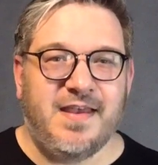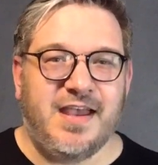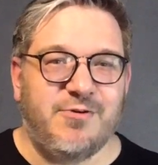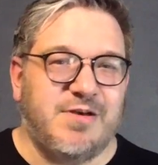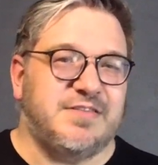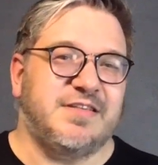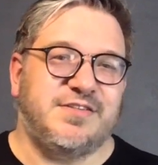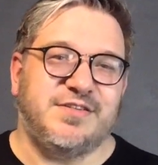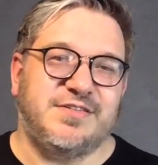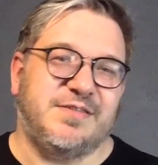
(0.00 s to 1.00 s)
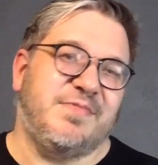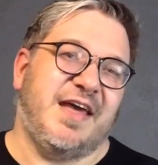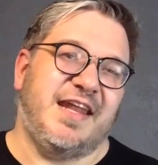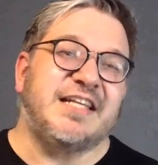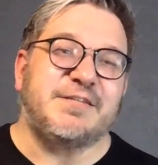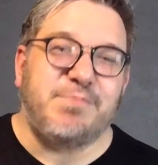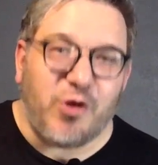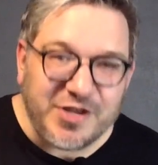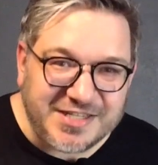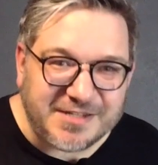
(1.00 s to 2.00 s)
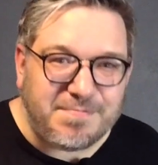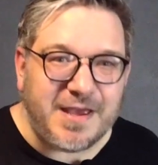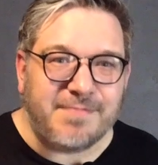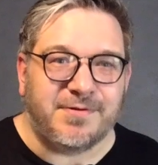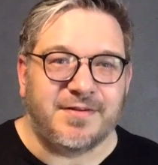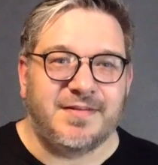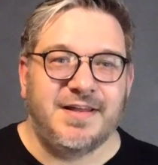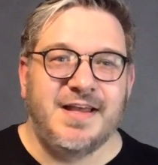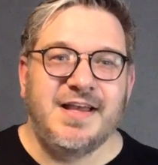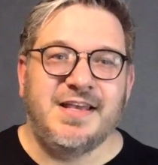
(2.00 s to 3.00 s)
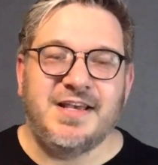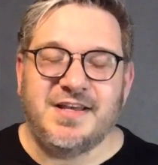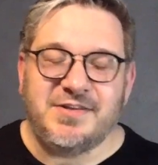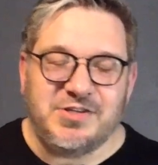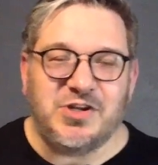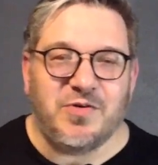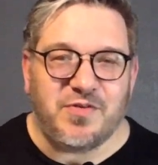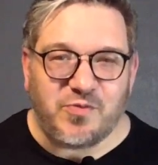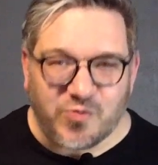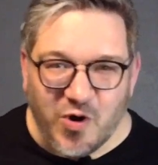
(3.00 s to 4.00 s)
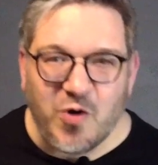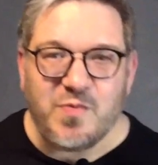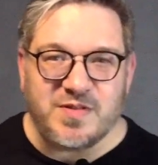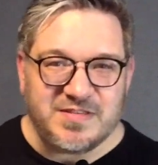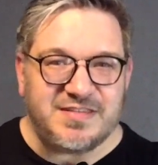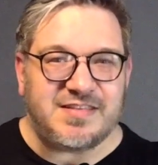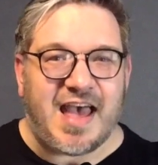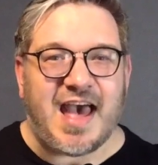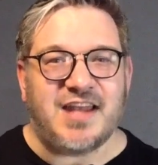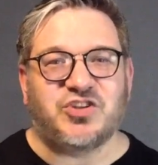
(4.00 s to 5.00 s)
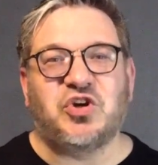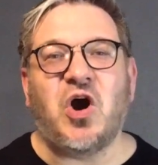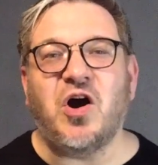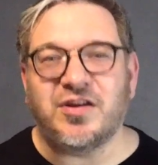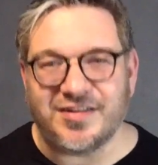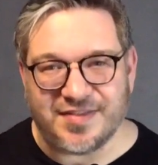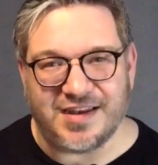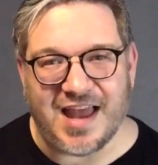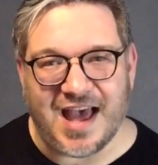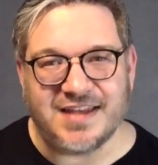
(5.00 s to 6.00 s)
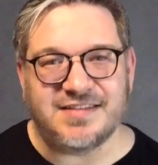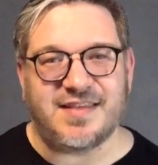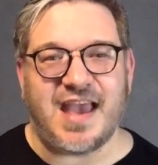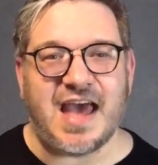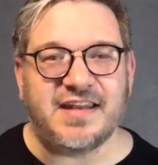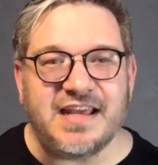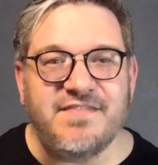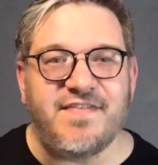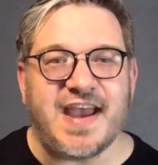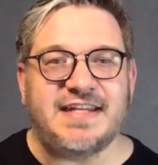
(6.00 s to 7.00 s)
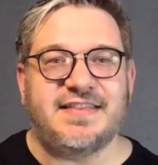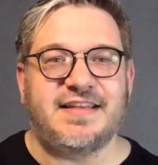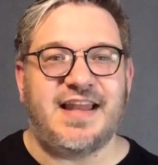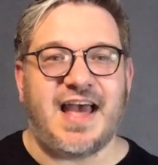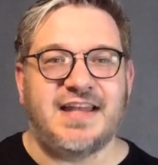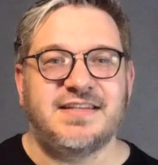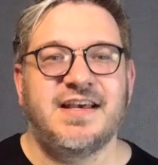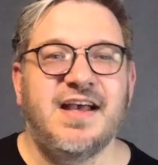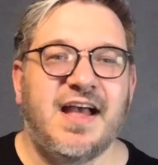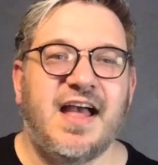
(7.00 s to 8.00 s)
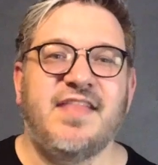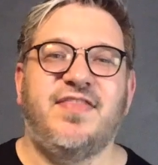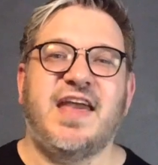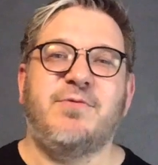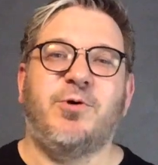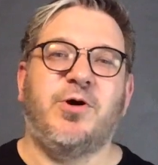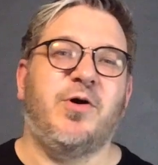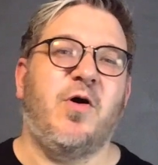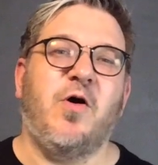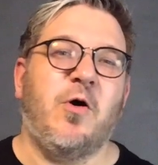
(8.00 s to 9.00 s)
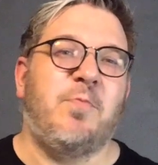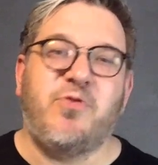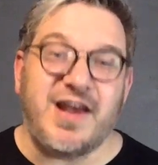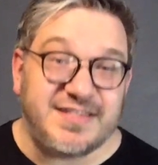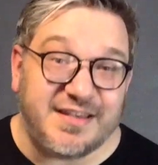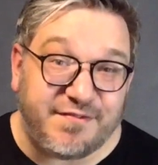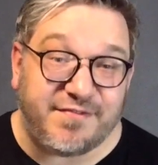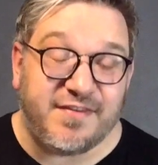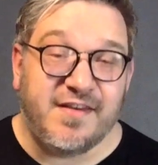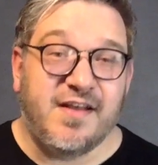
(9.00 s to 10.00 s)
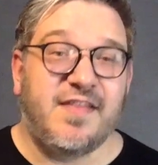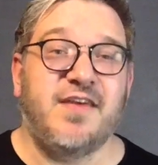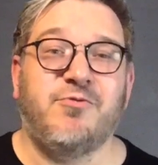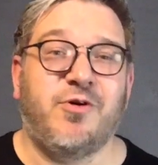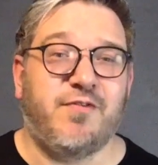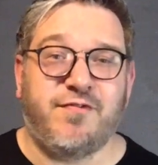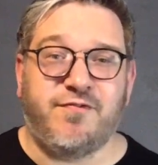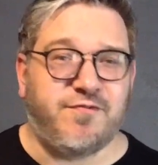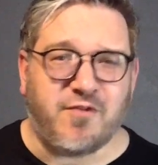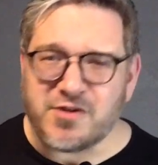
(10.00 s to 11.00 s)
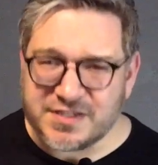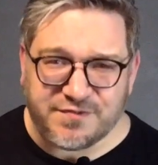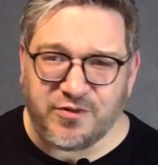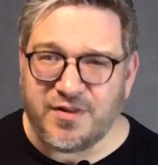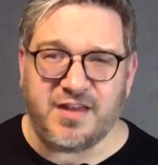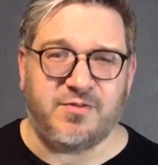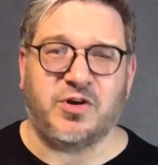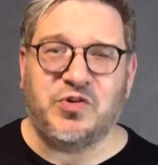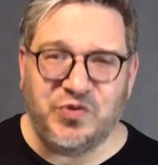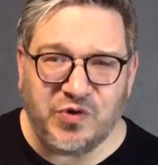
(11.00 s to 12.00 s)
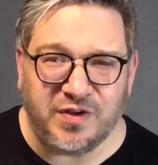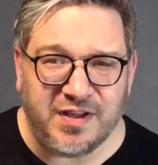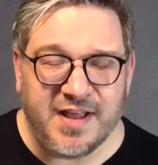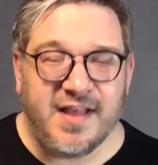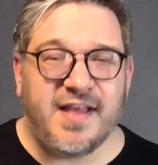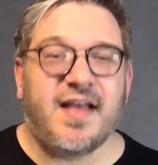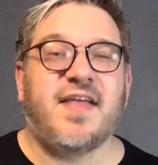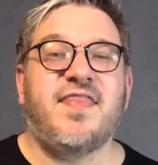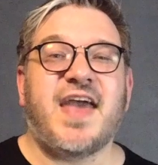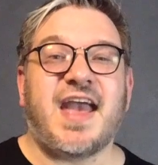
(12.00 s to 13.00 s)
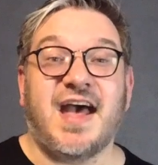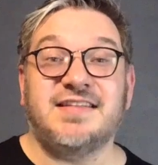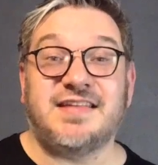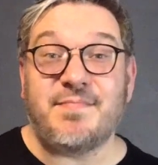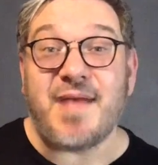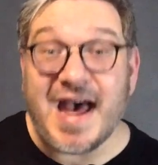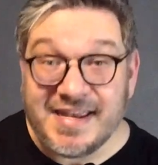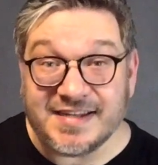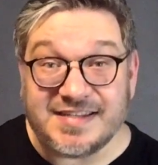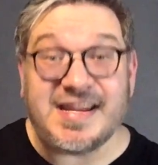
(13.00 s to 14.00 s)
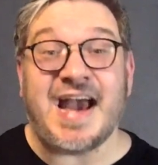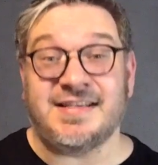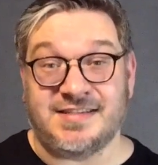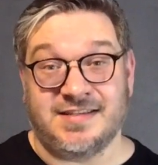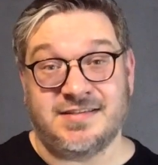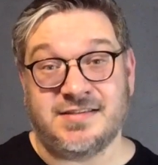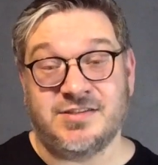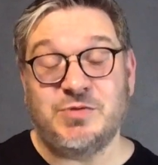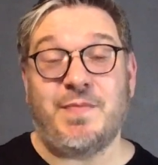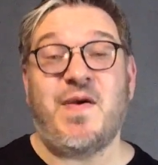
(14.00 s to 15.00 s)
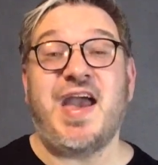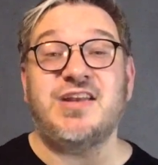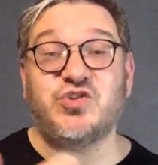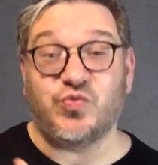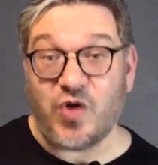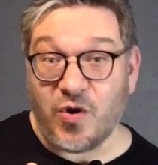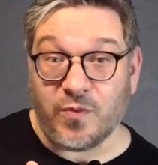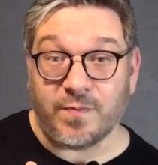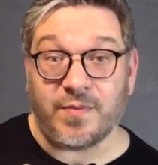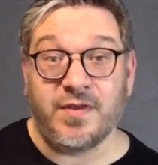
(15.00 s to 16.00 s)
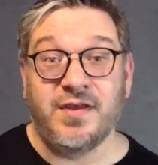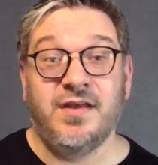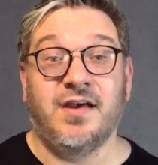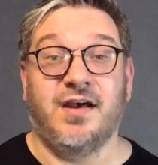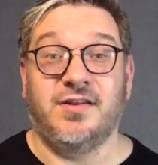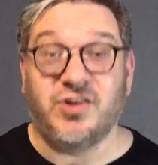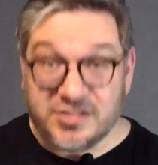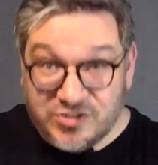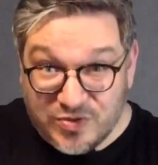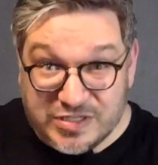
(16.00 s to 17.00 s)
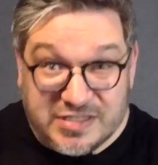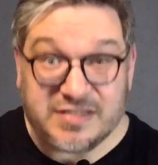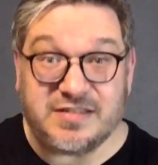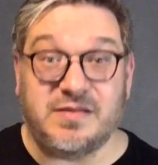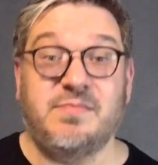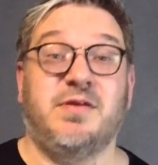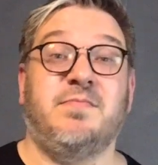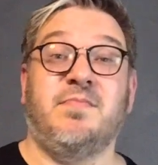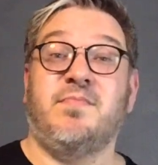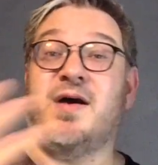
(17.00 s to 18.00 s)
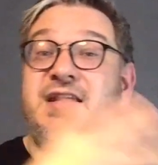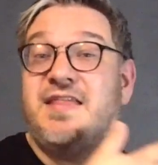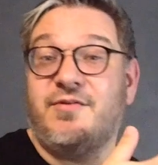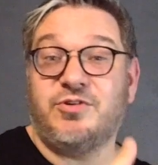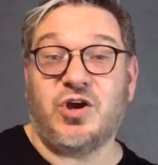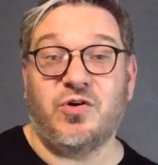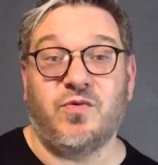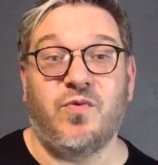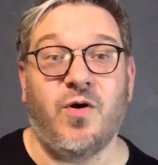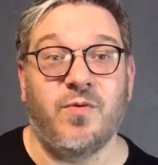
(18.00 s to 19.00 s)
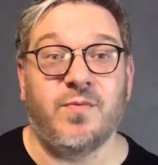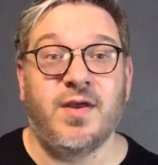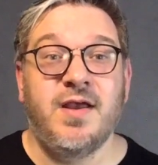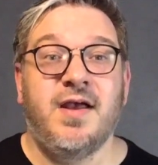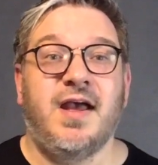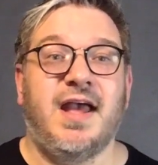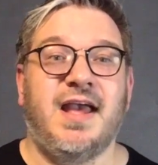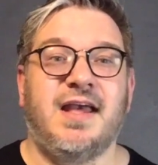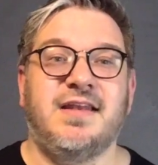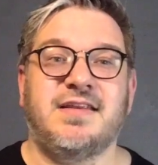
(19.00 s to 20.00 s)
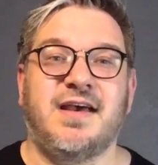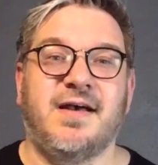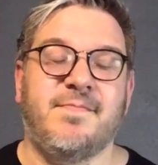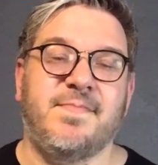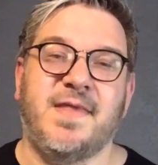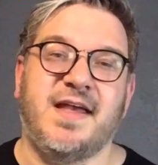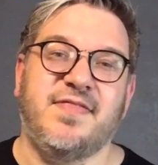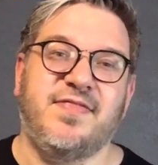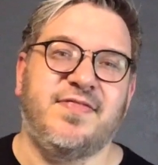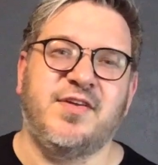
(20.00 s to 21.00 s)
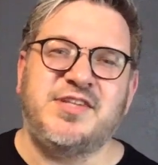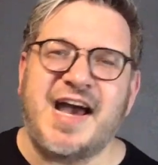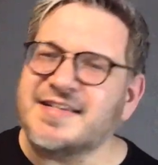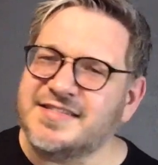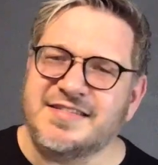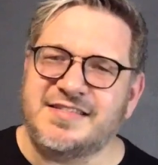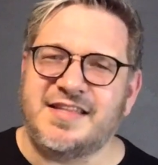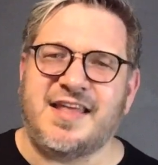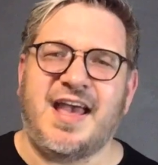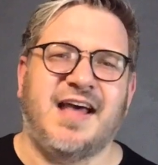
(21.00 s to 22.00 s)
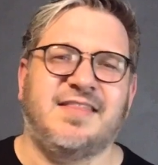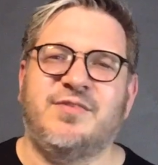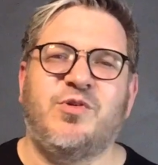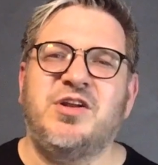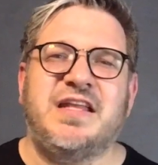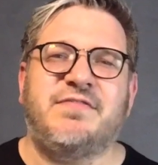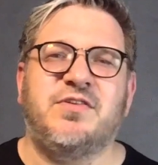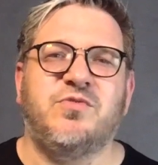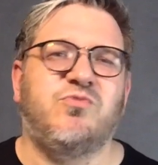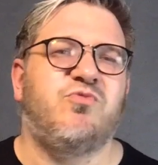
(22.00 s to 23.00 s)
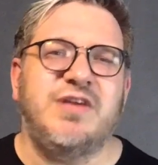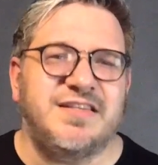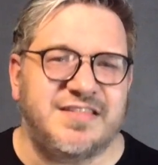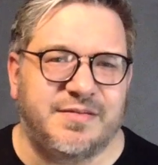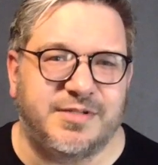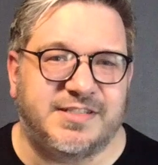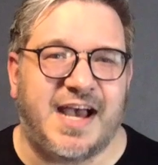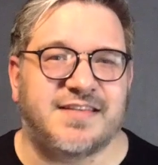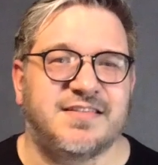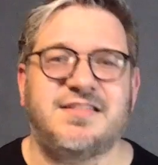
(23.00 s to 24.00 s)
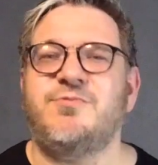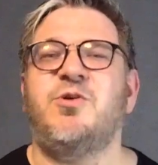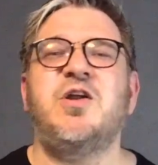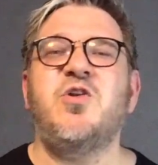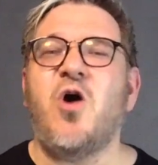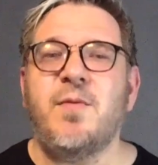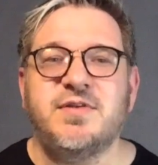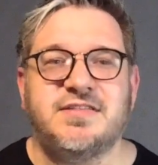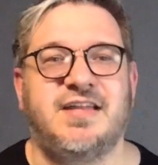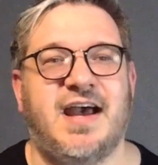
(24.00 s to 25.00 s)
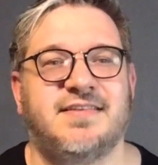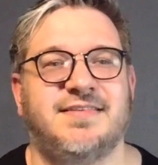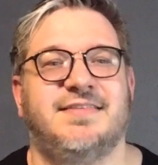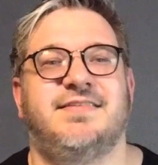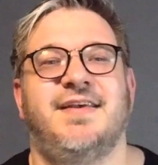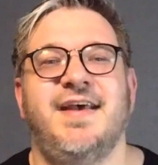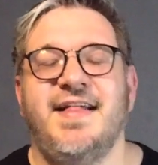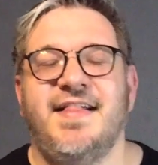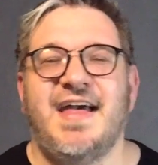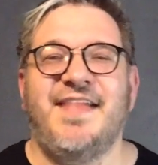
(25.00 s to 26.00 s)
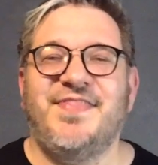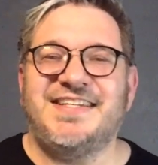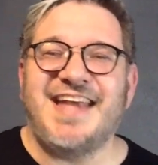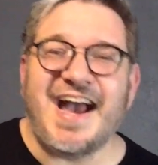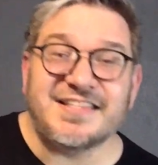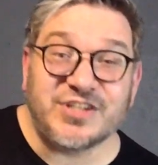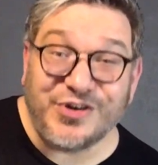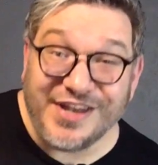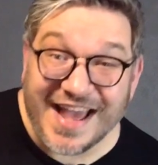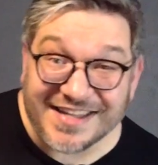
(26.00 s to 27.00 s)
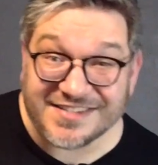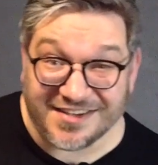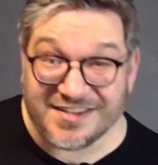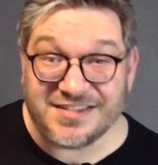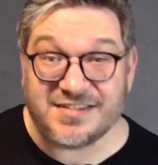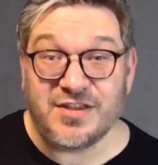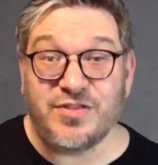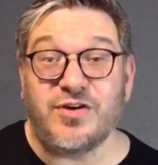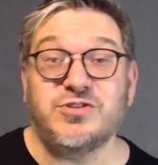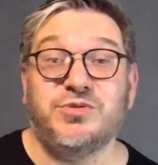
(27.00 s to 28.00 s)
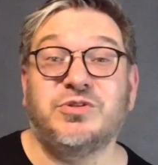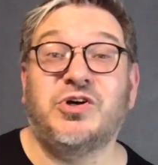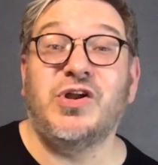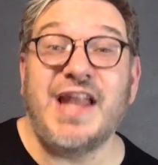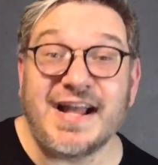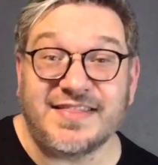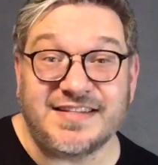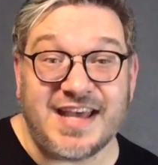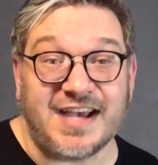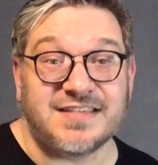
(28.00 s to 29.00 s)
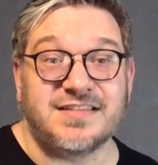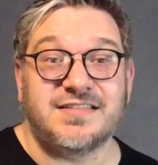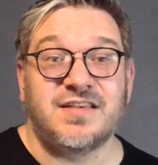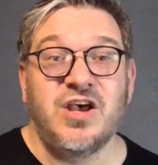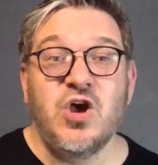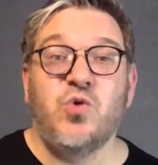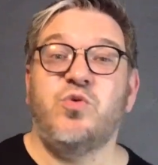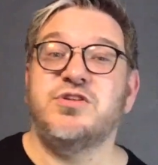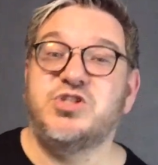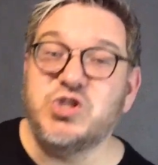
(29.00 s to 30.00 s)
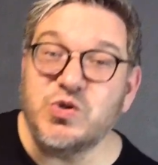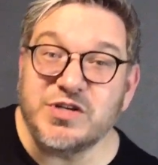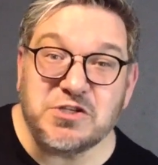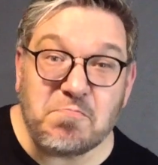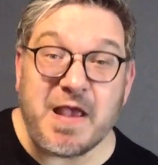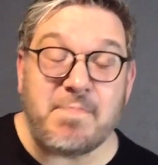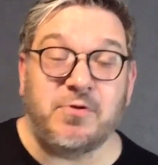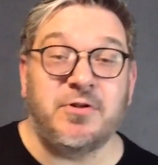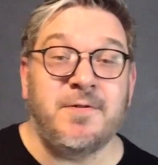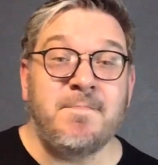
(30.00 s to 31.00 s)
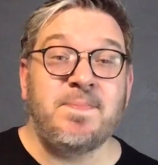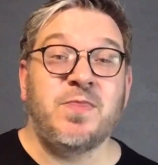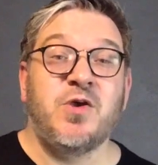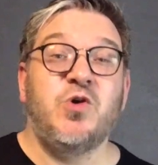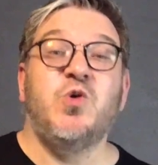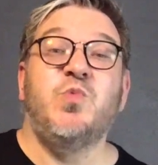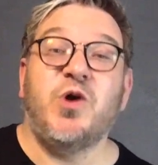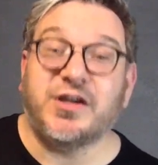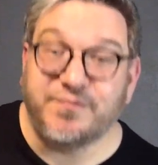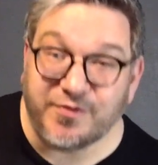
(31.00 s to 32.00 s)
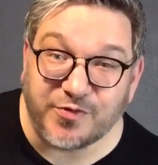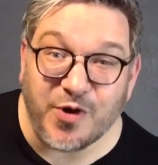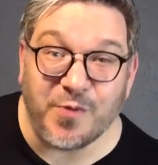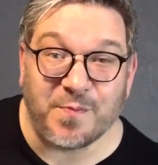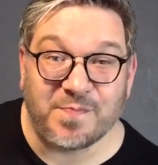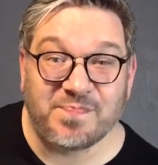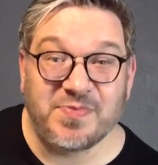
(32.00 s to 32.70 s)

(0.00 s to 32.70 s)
It was a system that exploited people. You know, the Romans had conquered the land. They had invaded the land and they were oppressive. They were forceful. They were cruel. And they had demanded taxes to be paid to Rome, not into the system, but money that would go to Rome. And the taxes that they had, they weren't even reasonable taxes. They were enormous taxes. And the tax collectors, those who would collect the taxes, were Jewish people who worked for Rome.